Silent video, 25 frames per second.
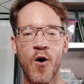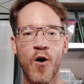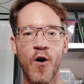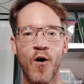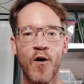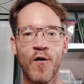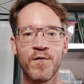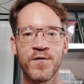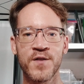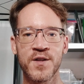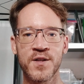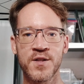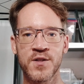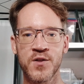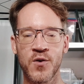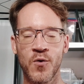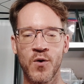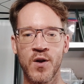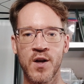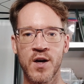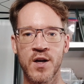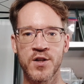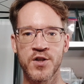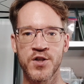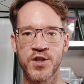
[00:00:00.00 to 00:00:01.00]
of the
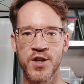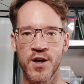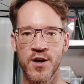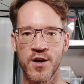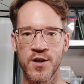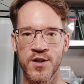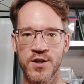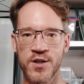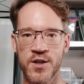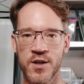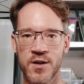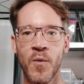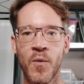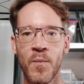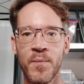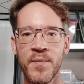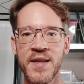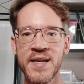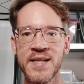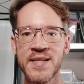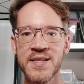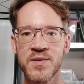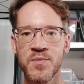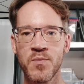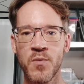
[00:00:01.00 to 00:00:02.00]
solar charger. From
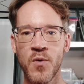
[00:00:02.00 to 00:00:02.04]
this